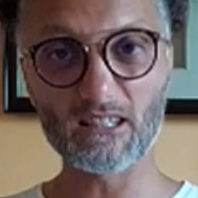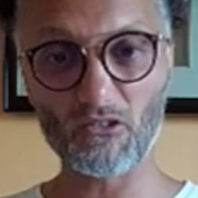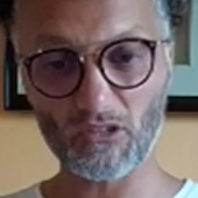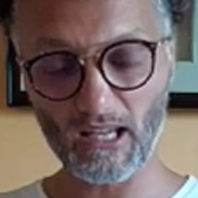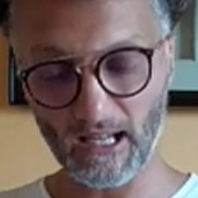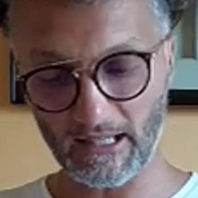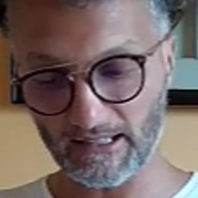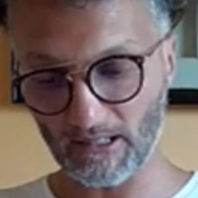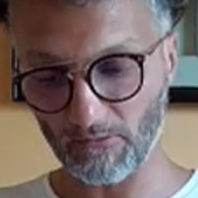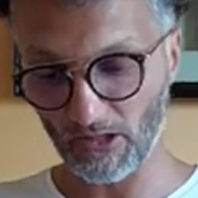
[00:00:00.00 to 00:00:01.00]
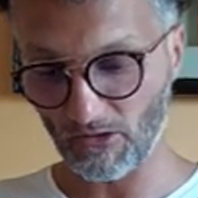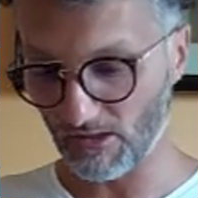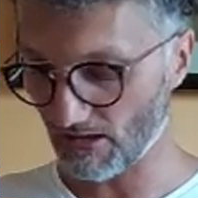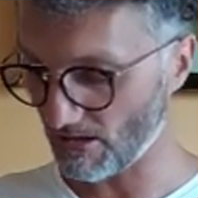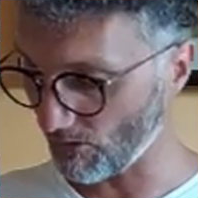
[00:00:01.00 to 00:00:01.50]
the reality when
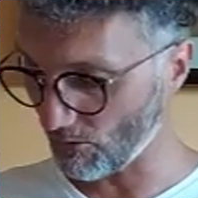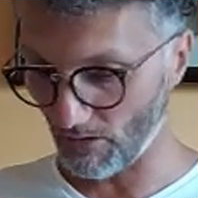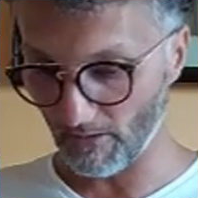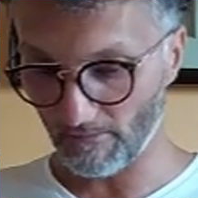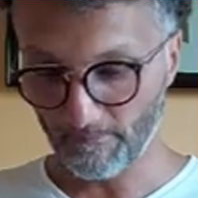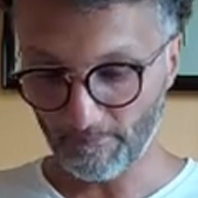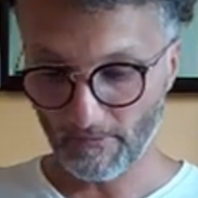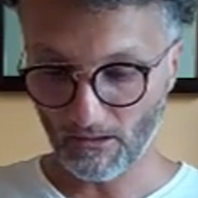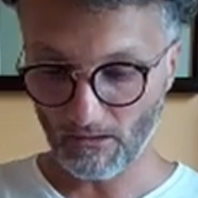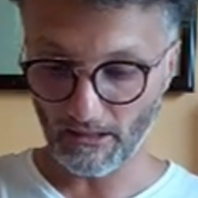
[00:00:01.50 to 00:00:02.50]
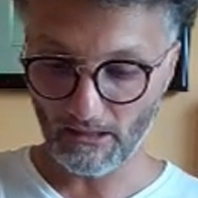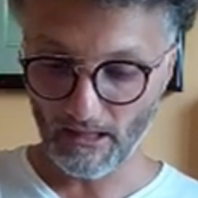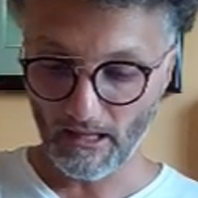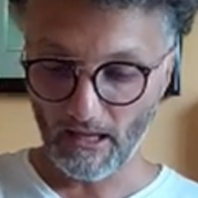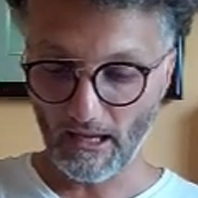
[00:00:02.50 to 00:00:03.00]
you're slower. Okay?
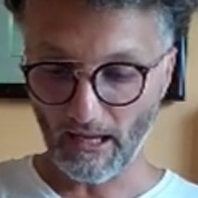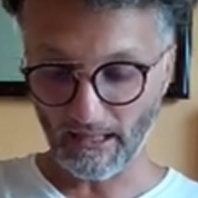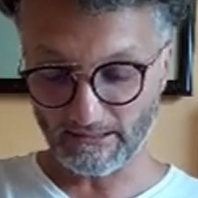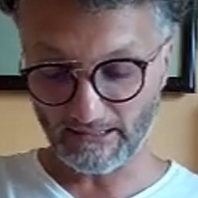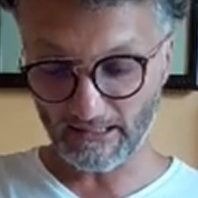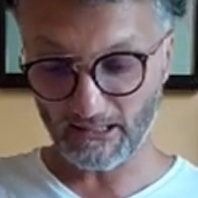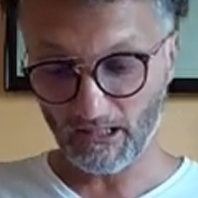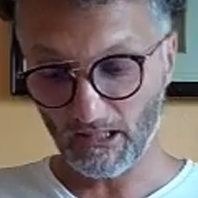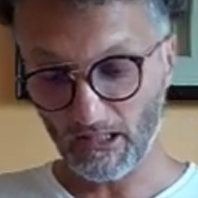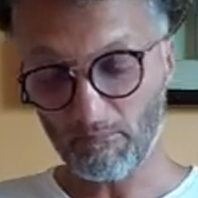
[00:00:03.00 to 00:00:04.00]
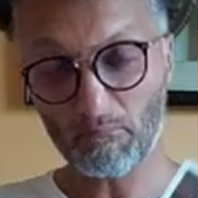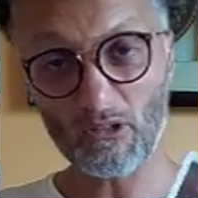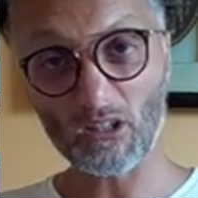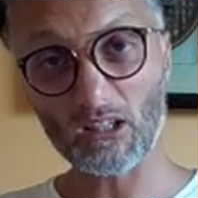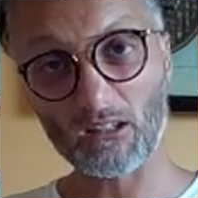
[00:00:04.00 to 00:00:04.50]
And then
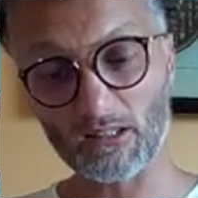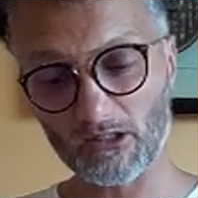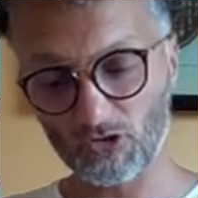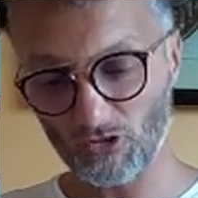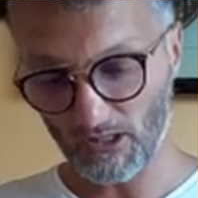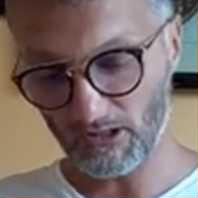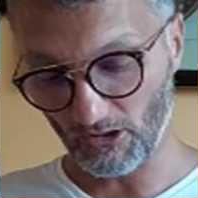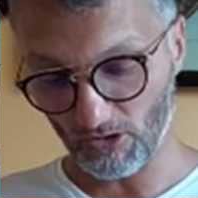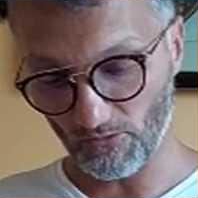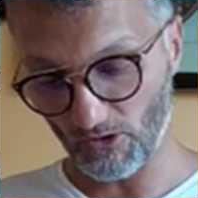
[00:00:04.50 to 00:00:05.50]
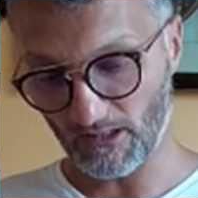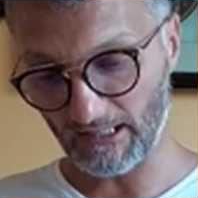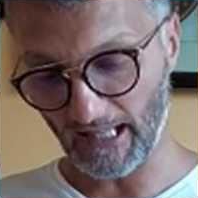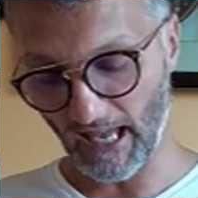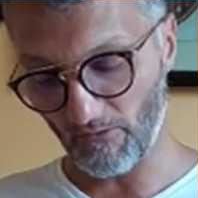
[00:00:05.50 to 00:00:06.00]
miracles. Trust the universe
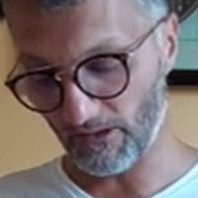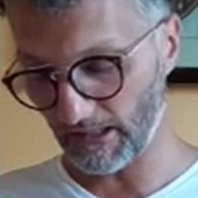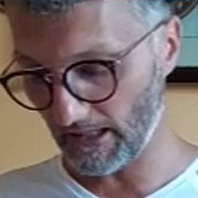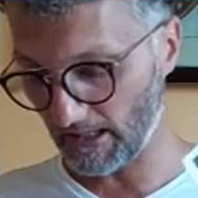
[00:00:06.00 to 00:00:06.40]
that everything